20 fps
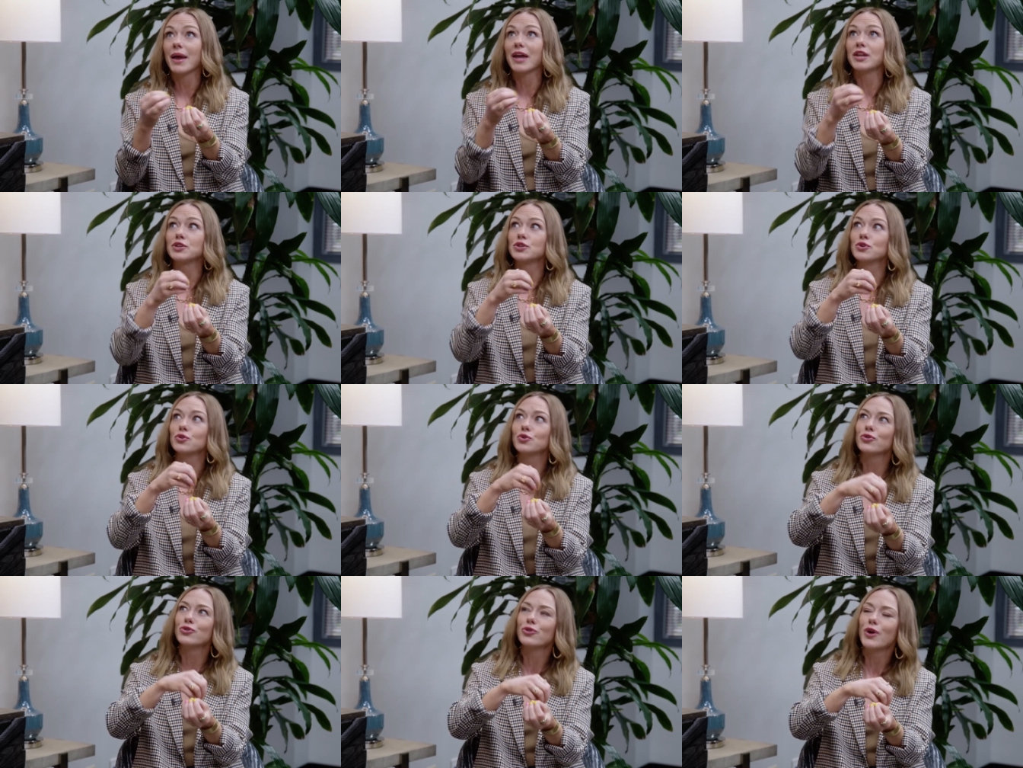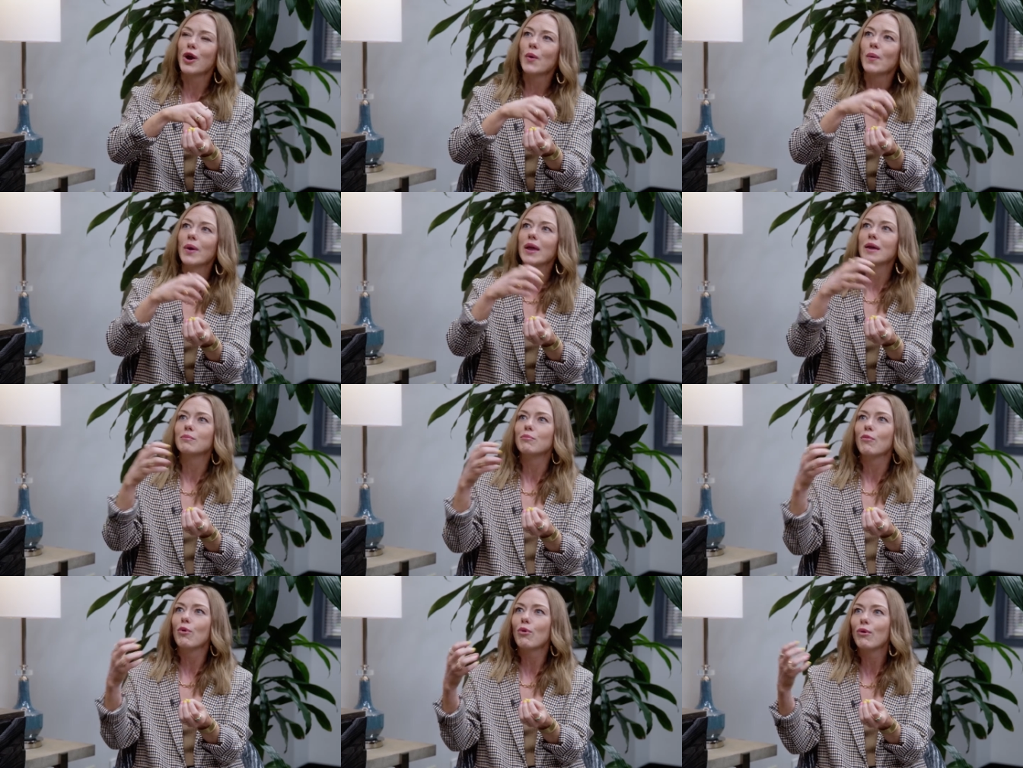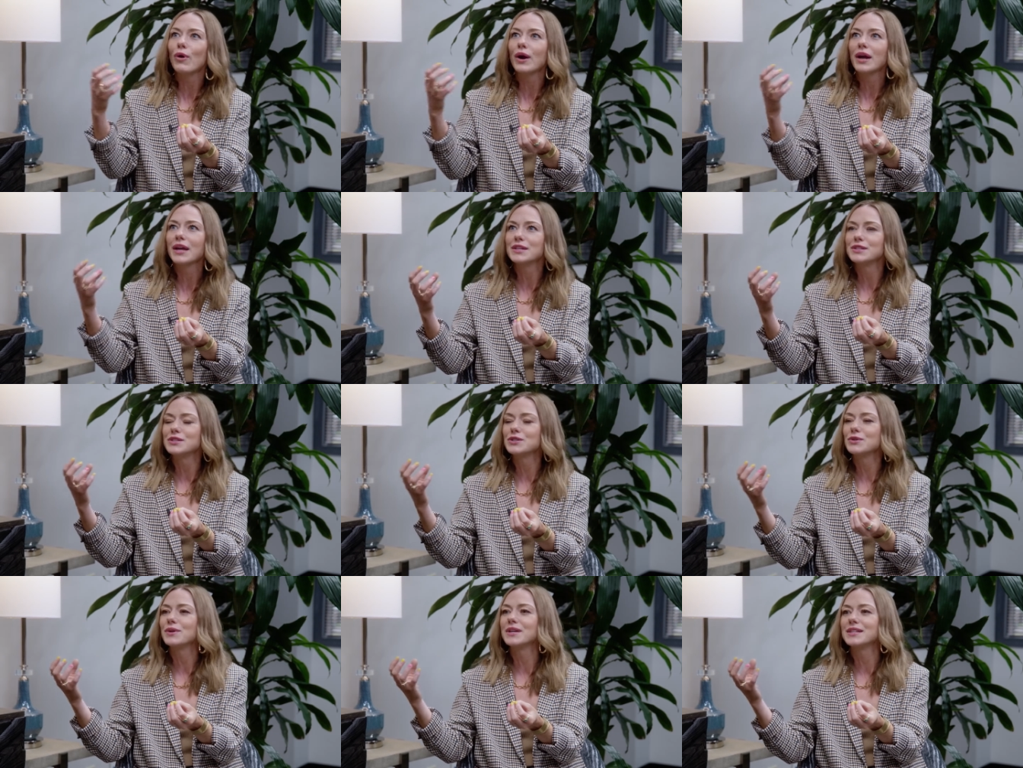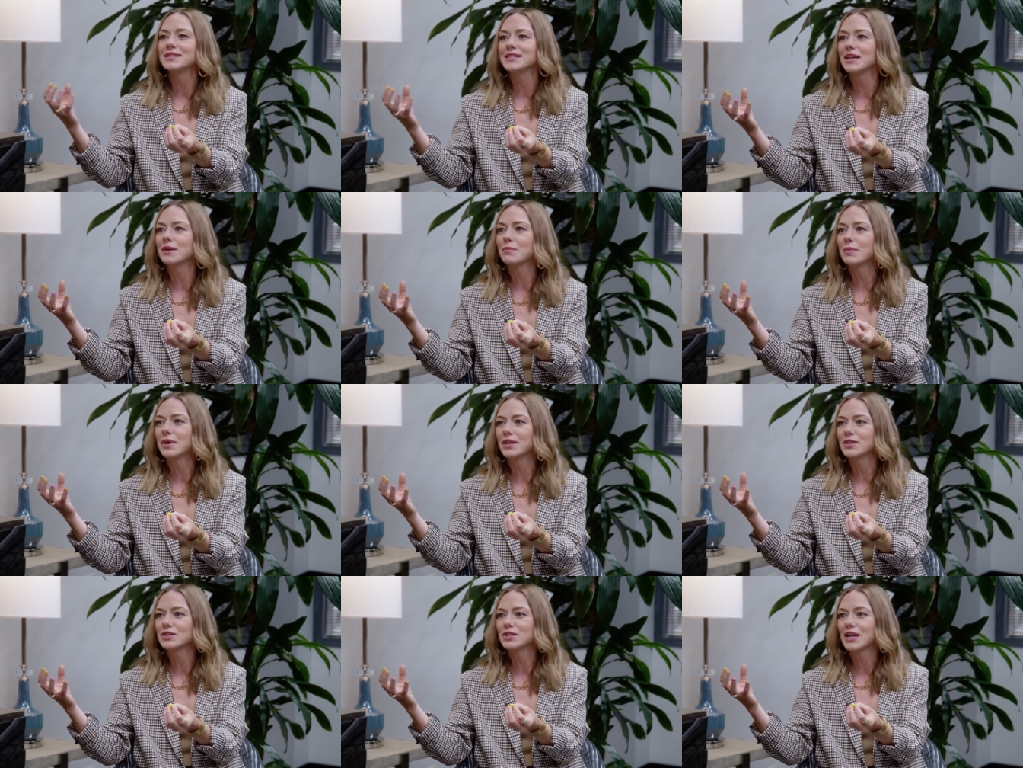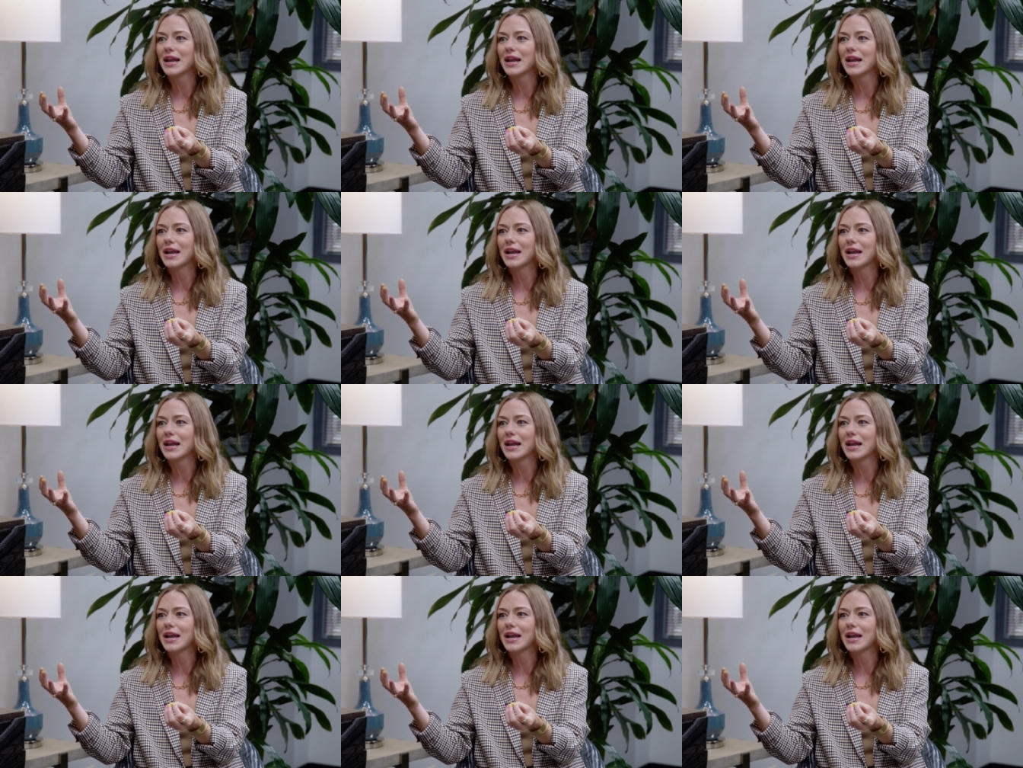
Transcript: and to growing more into his image.